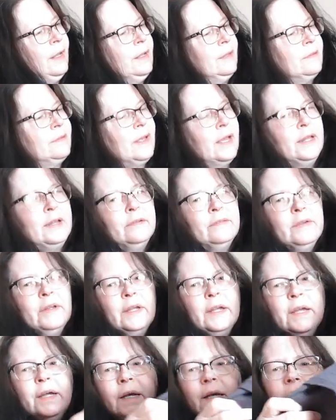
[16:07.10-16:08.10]
And it's kind of,
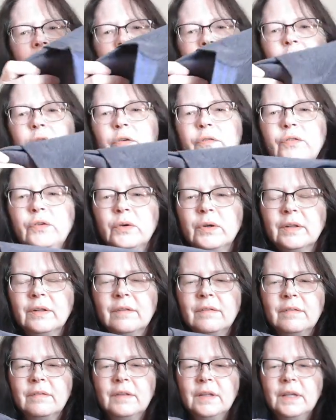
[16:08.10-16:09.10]
I don't know if you
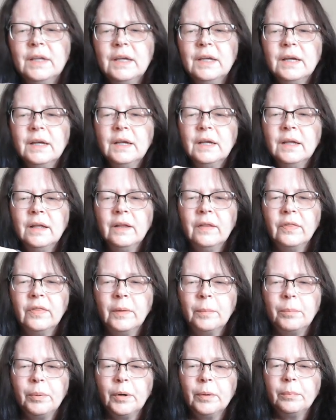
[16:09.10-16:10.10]
can see
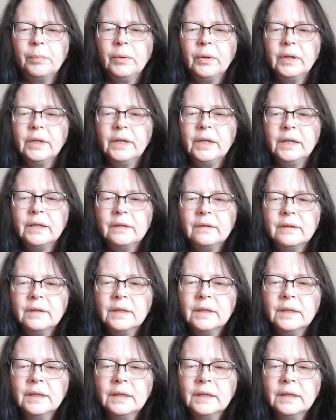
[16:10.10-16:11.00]
the purple in it.